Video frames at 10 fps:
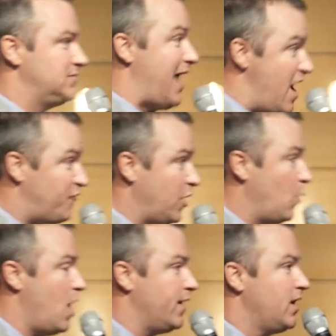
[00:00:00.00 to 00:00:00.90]

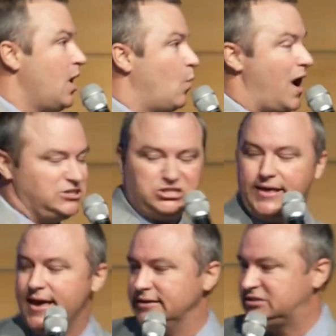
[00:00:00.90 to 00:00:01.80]
Everyone. Watch
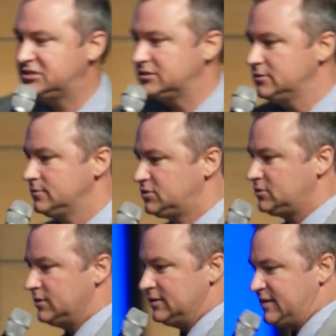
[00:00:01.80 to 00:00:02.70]
this.
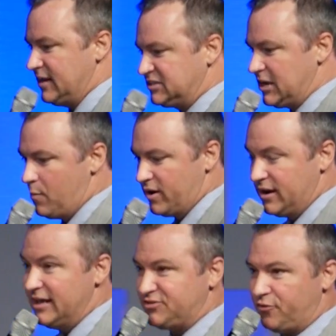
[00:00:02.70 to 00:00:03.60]
Tell someone
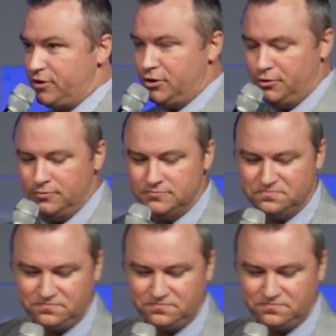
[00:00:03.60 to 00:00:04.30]
it's for you.